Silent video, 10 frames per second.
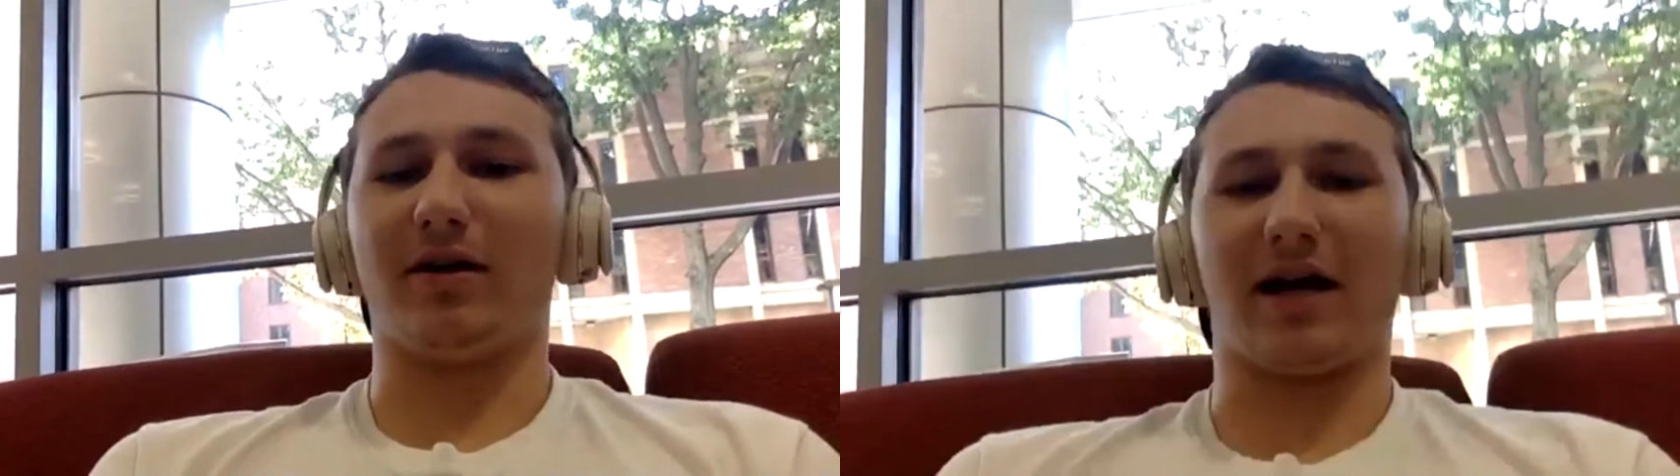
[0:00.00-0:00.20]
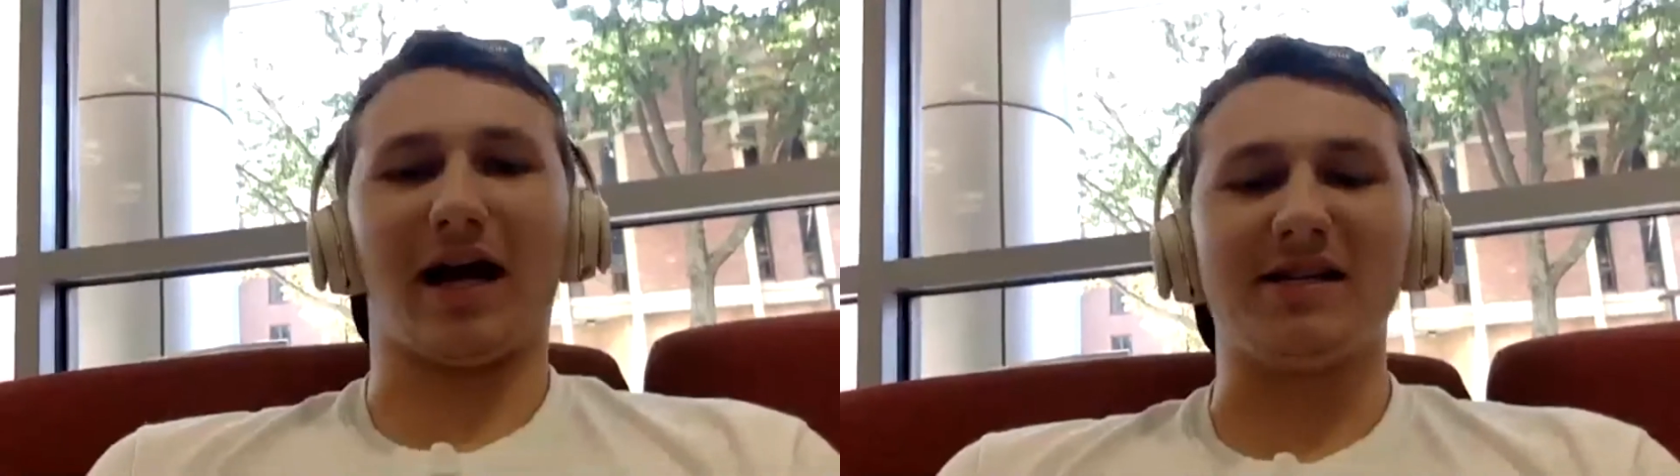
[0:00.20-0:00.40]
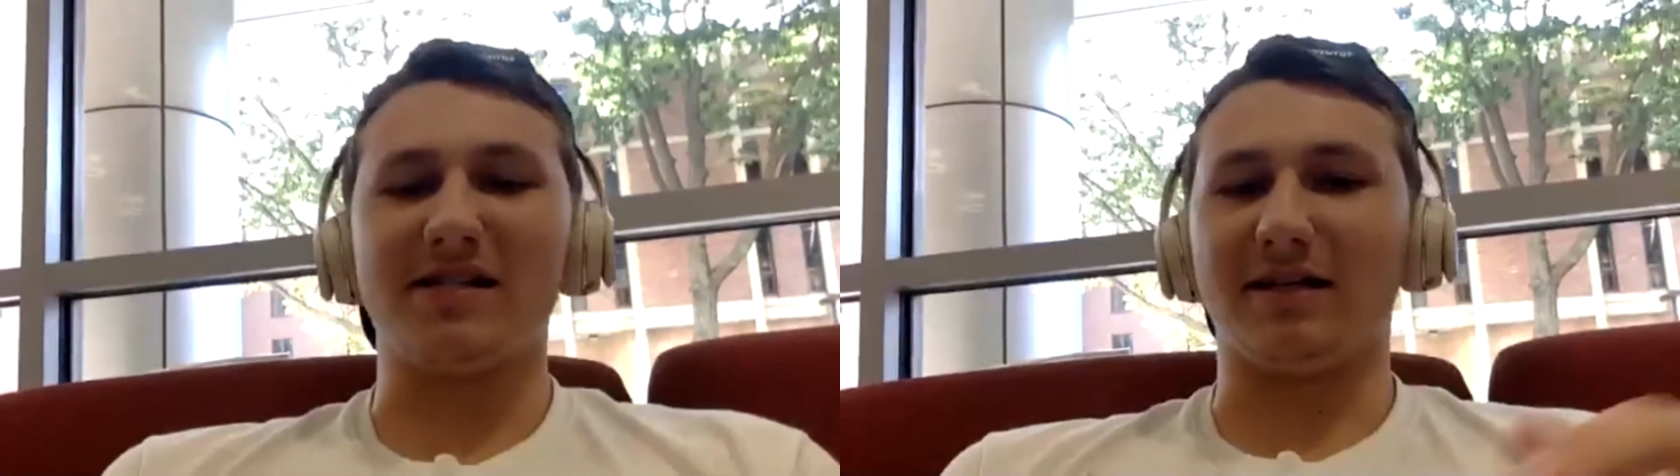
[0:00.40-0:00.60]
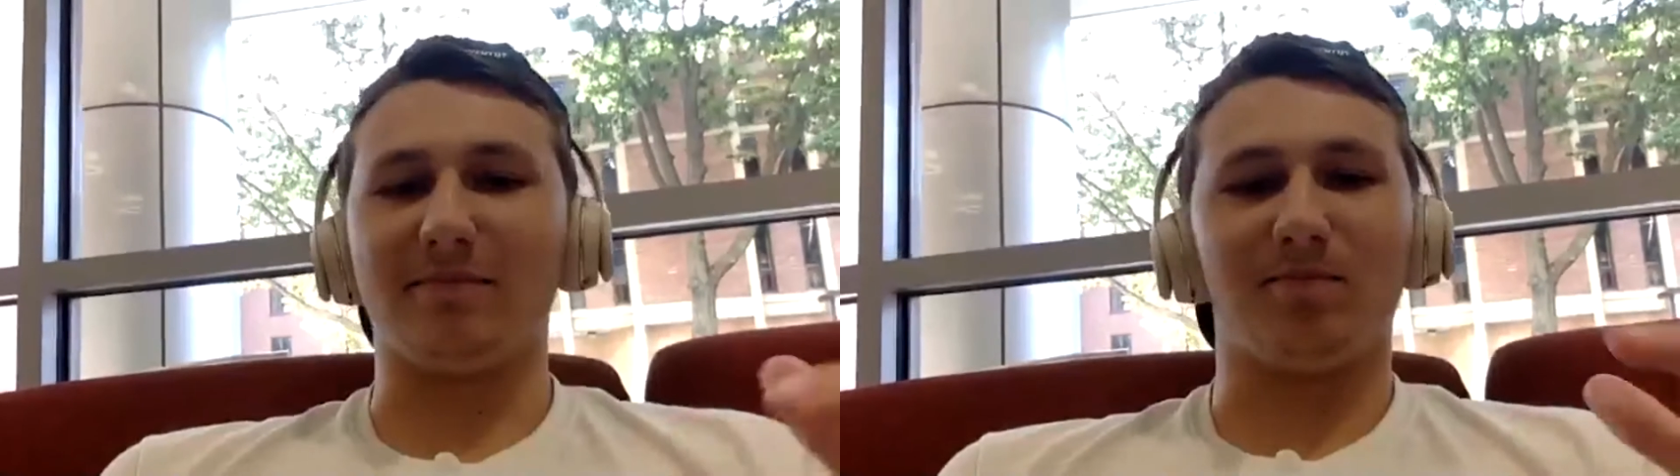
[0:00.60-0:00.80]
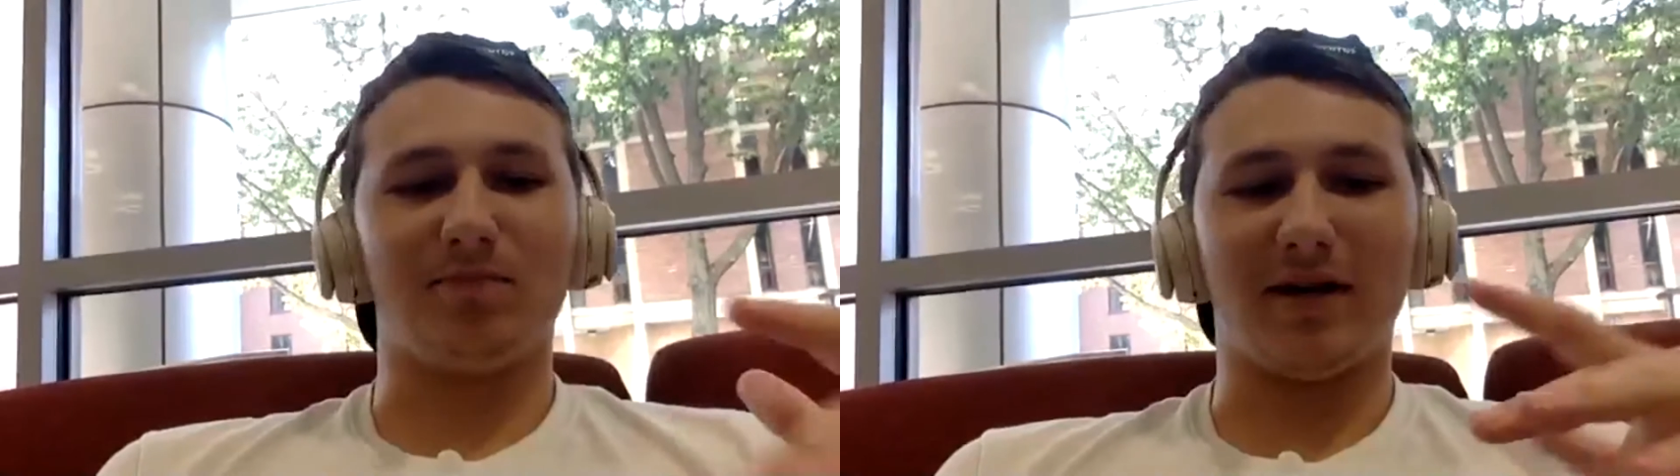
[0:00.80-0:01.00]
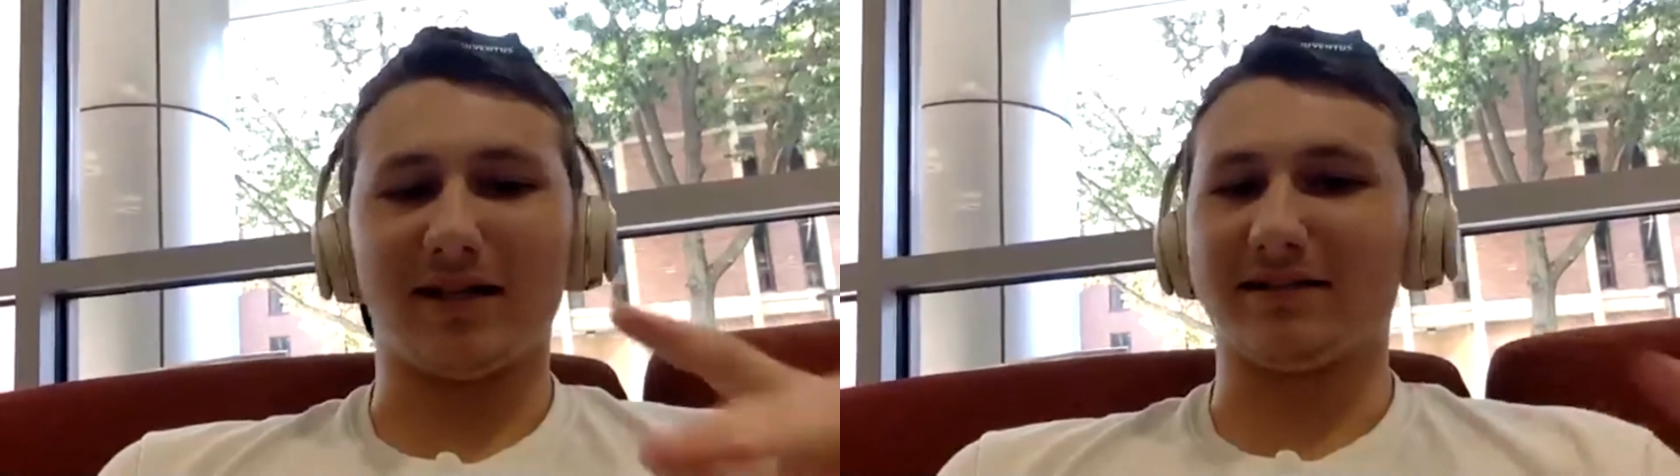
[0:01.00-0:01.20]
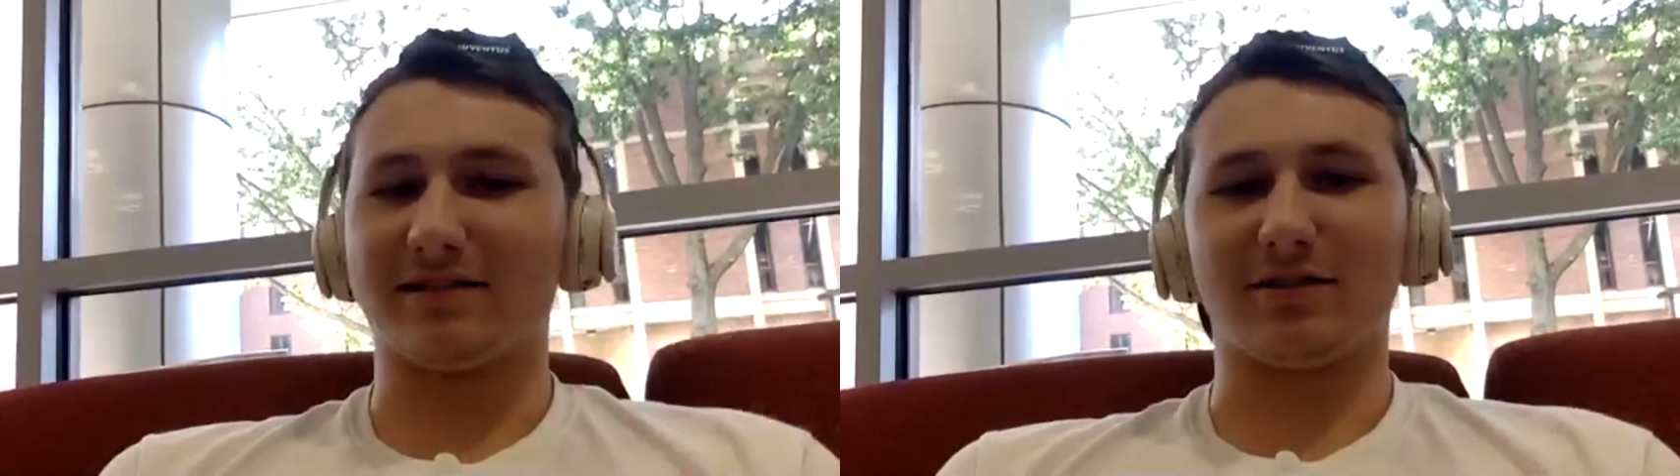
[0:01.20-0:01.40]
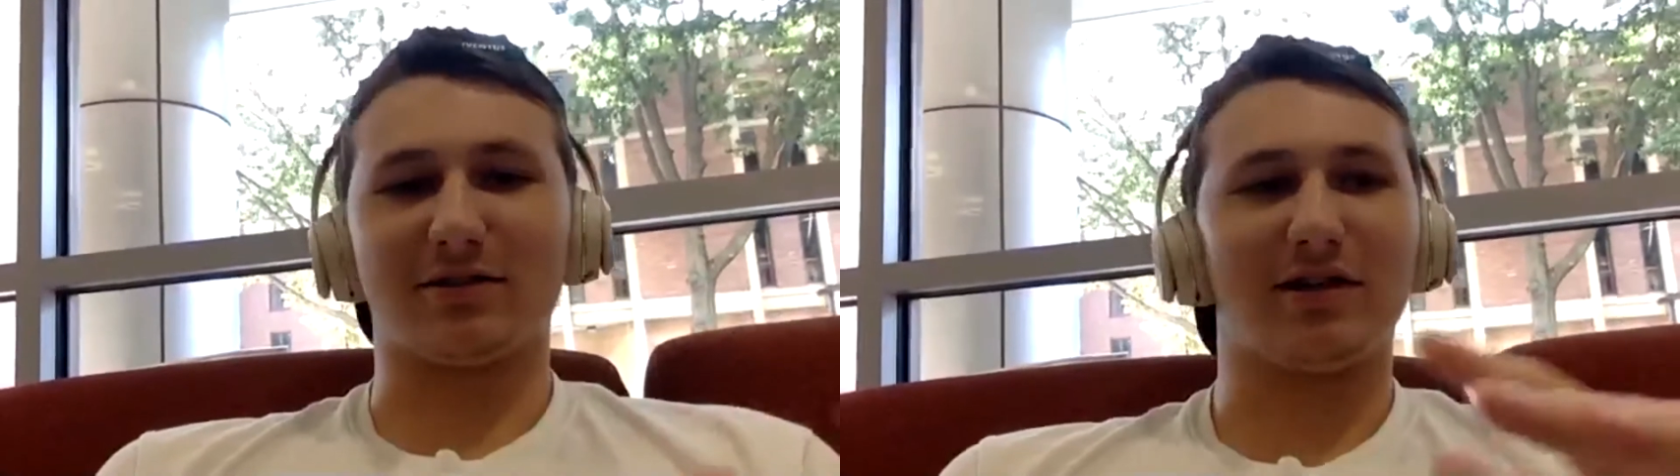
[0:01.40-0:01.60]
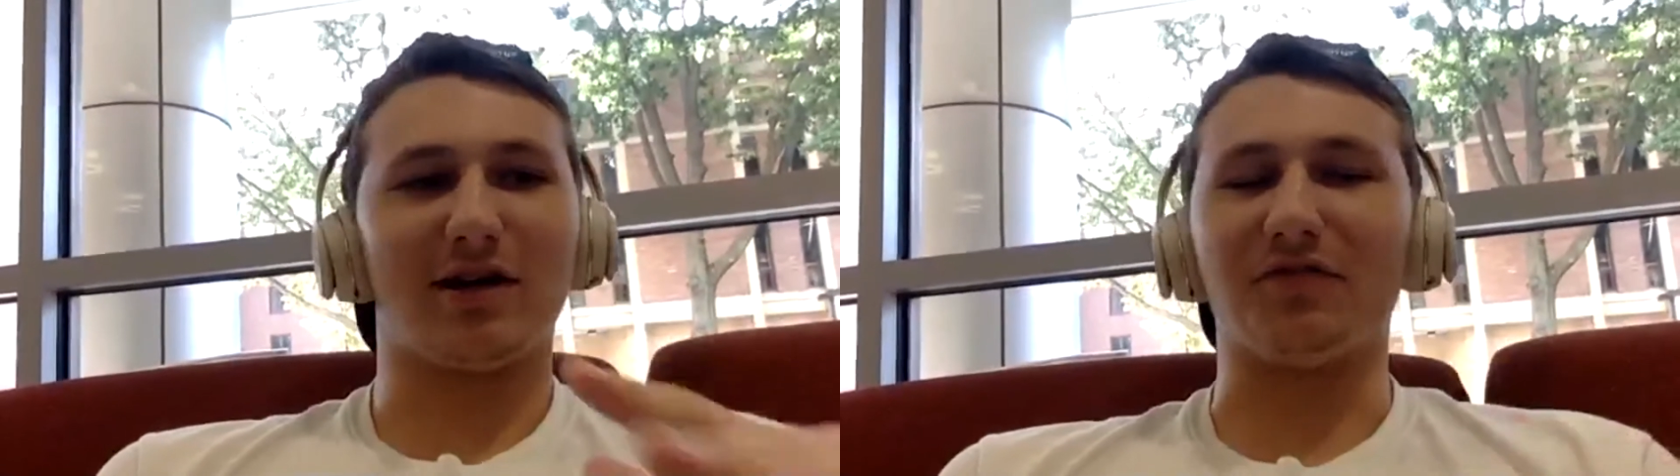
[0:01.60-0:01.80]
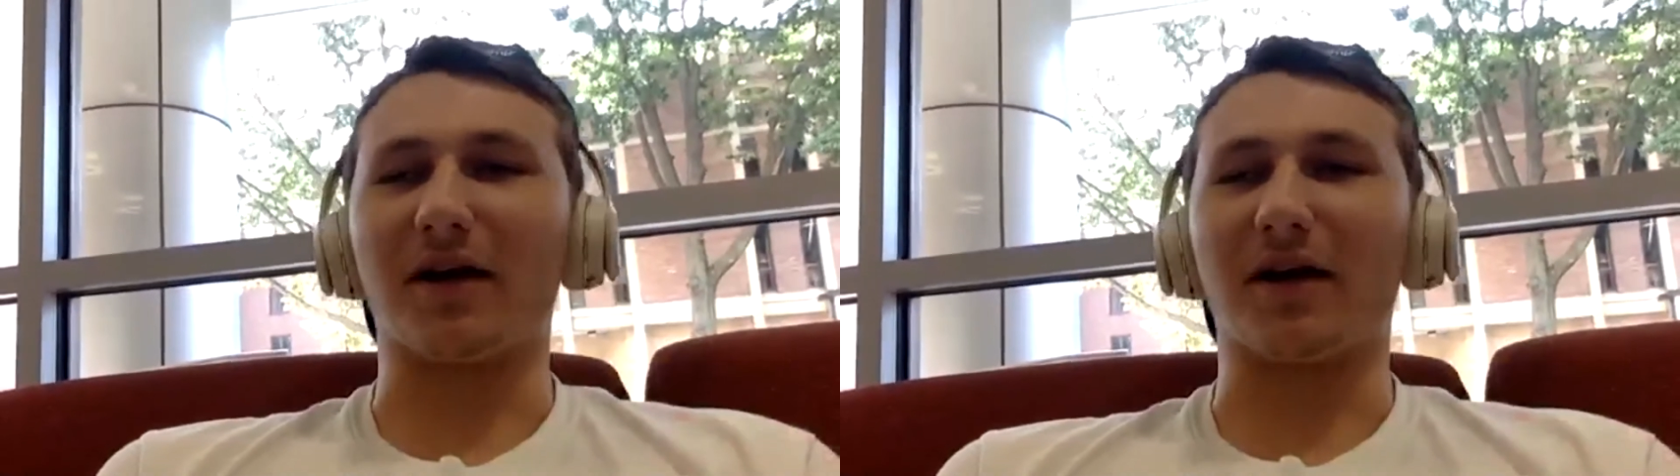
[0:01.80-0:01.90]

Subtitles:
Like I need to make this look tough.